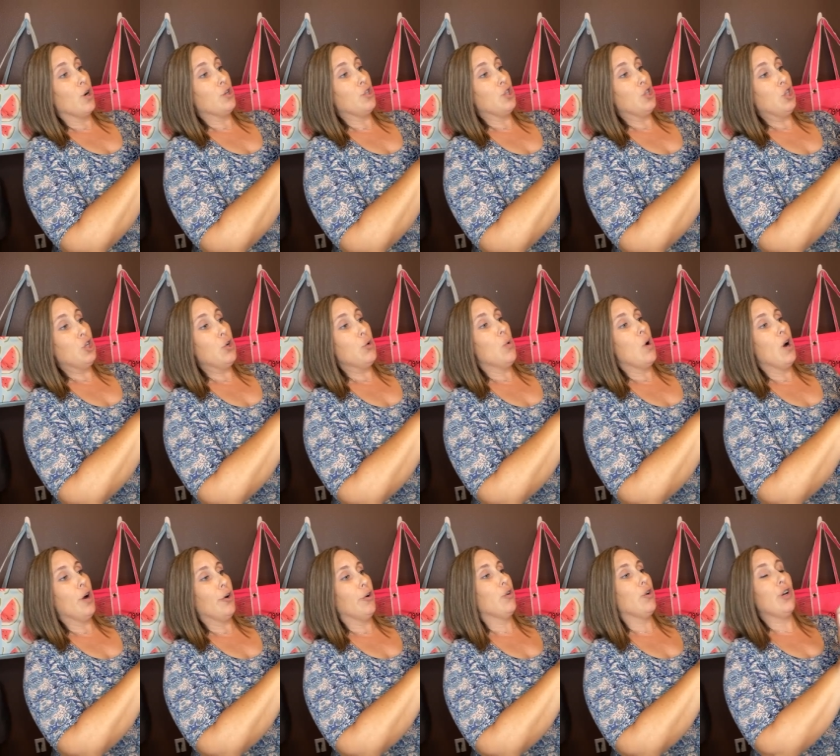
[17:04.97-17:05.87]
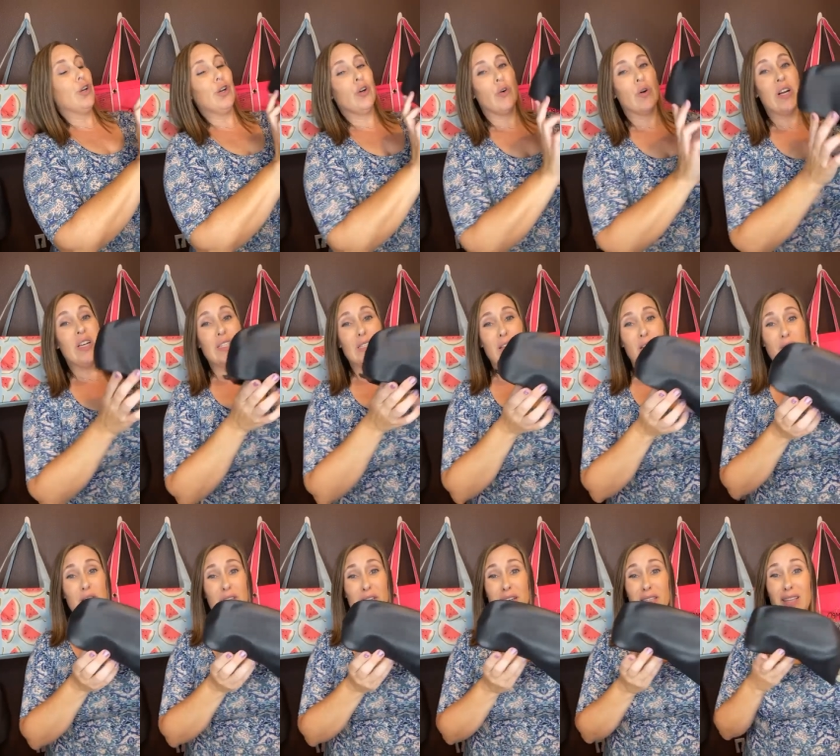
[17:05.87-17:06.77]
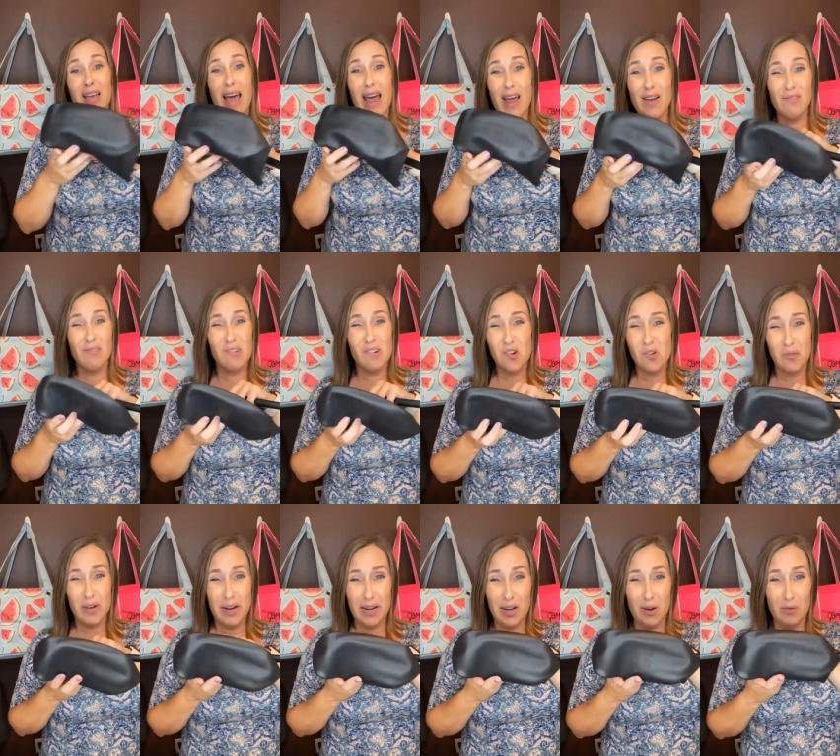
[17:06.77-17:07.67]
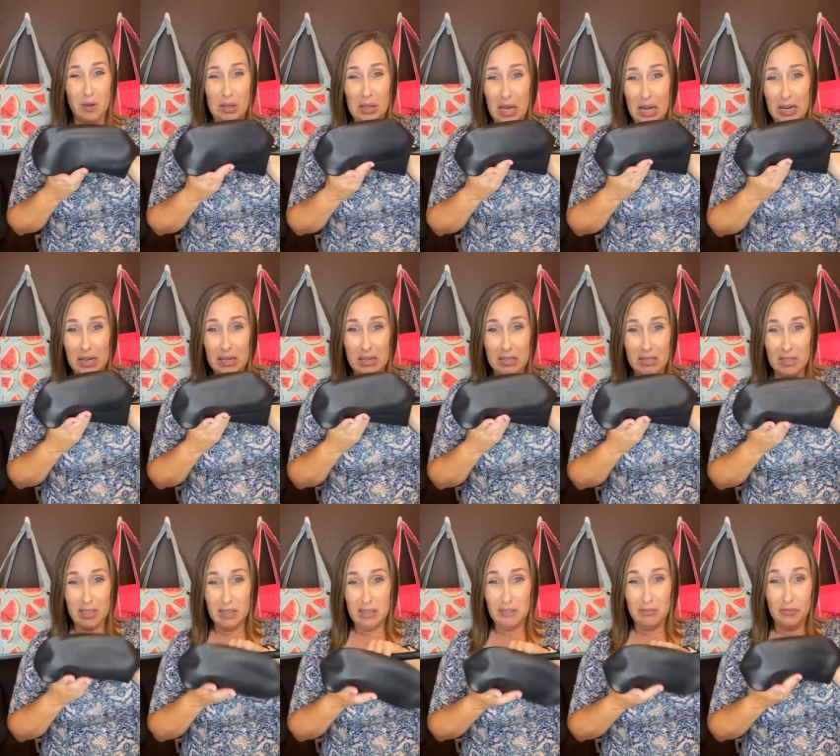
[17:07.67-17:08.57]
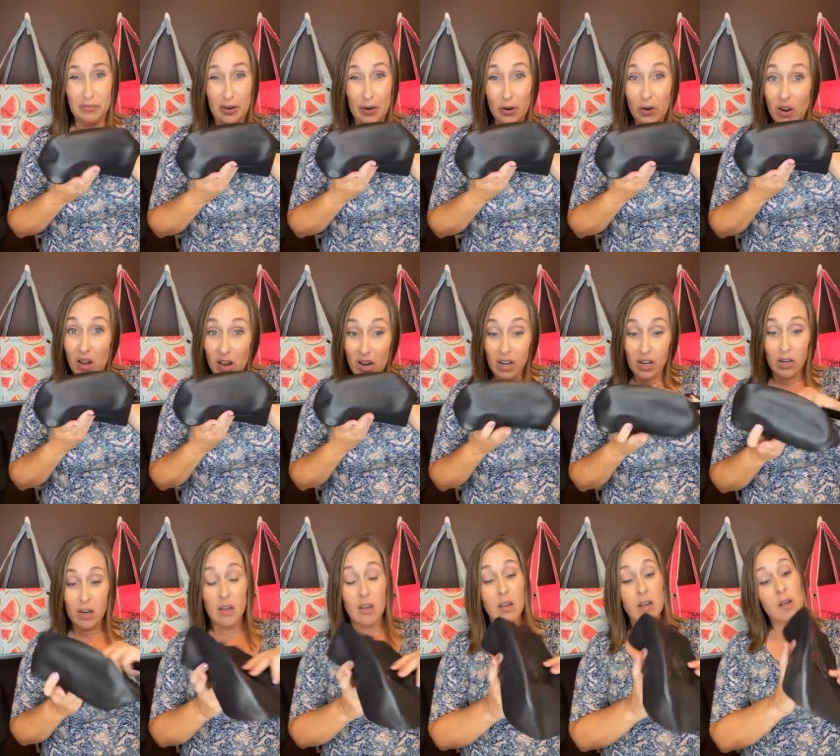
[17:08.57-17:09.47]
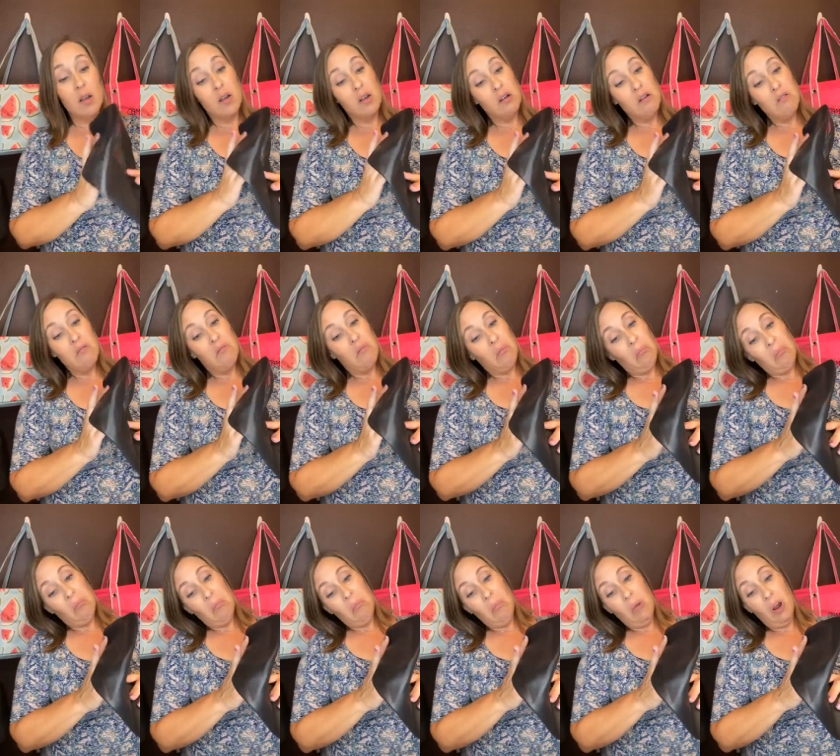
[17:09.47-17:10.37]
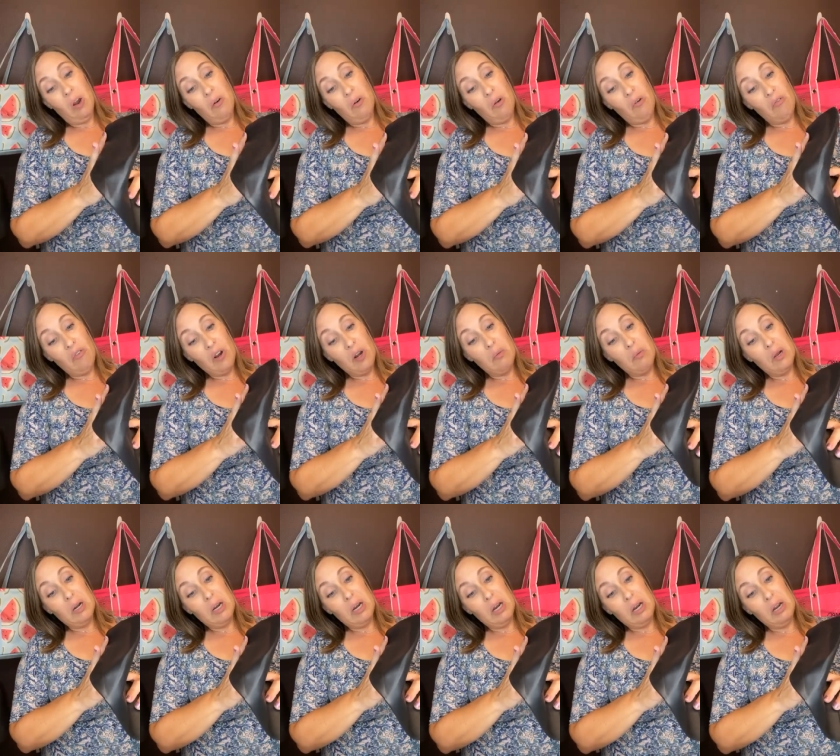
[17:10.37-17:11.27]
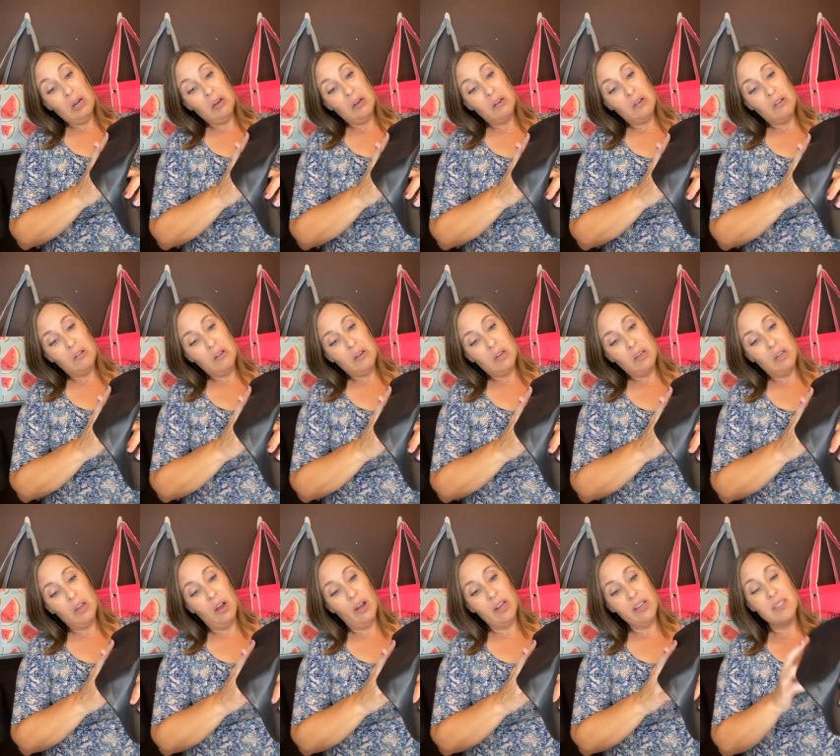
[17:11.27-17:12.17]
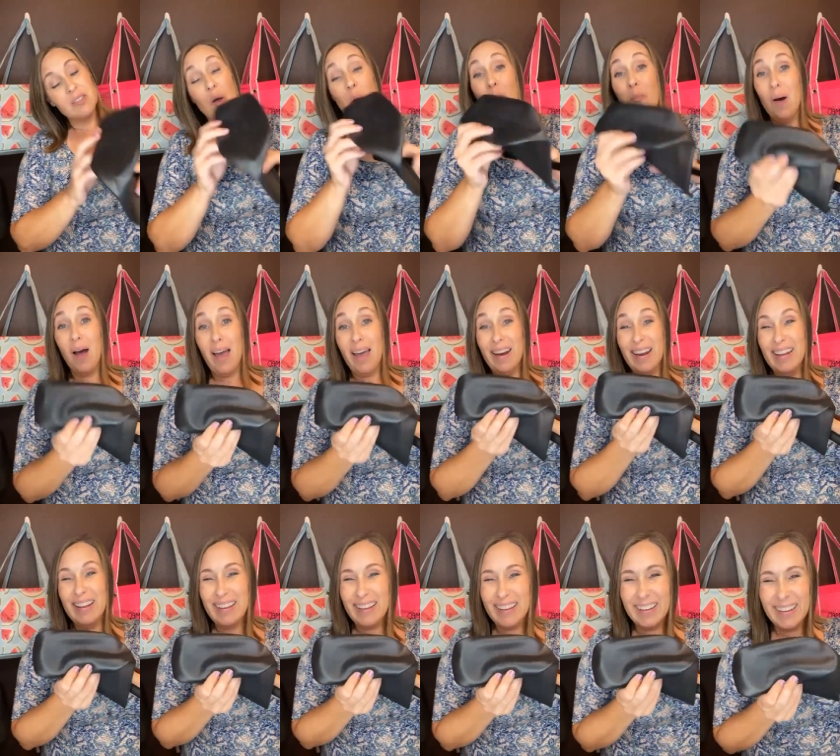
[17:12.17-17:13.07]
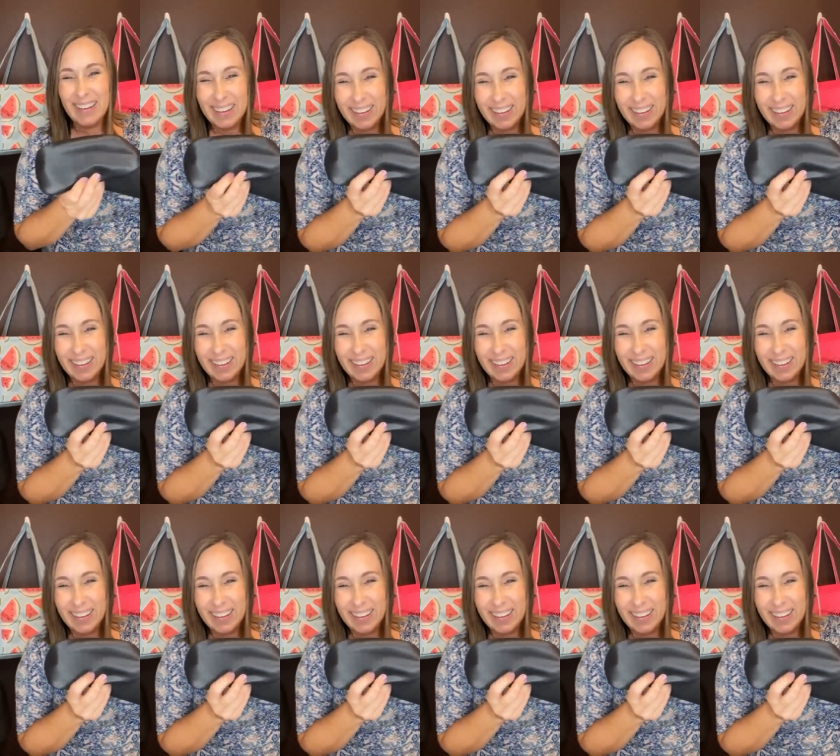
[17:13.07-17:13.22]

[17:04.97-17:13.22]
or 200 degrees Celsius. I have no idea what that is in Fahrenheit. I don't know if anybody does, but